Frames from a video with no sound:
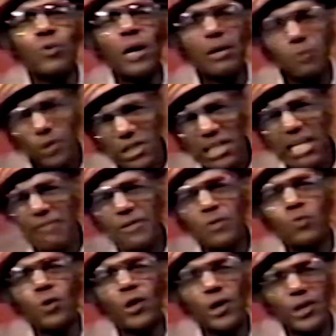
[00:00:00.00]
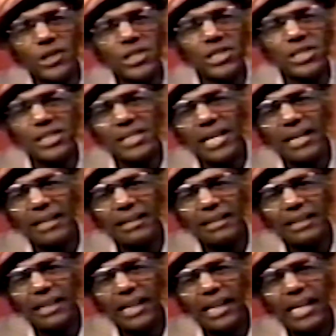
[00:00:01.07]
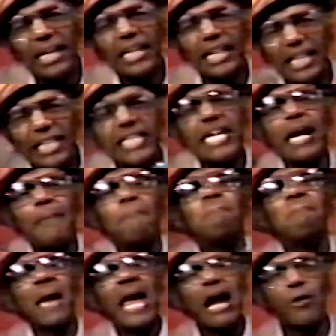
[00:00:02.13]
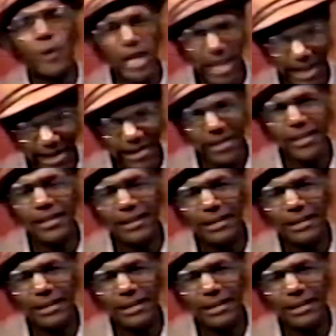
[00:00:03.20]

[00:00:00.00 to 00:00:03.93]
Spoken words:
what was even worse, he kept marrying